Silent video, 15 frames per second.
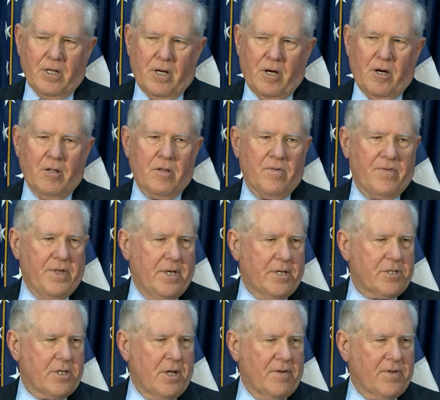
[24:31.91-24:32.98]
All of
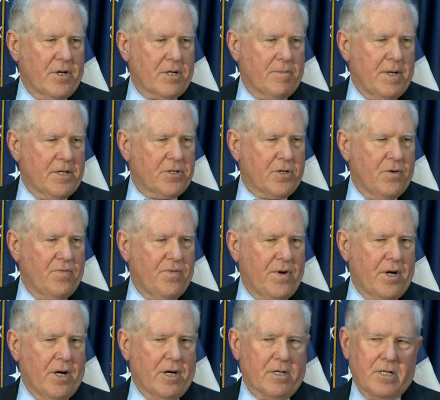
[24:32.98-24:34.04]
this that I've talked about so
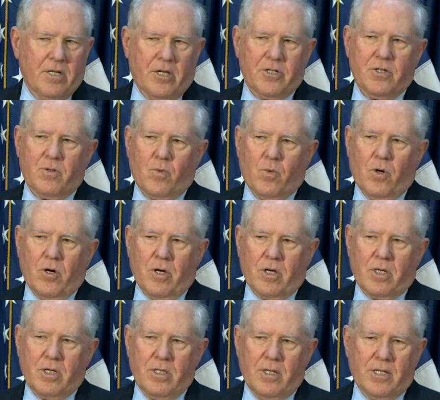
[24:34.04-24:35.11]
far doesn't
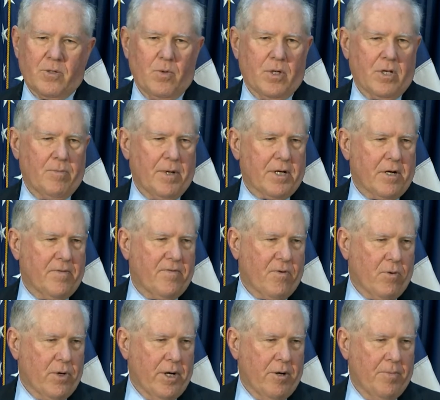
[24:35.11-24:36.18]
work unless we can make our
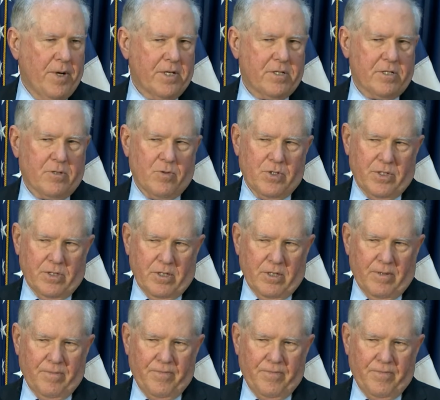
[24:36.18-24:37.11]
forward air bases resilient.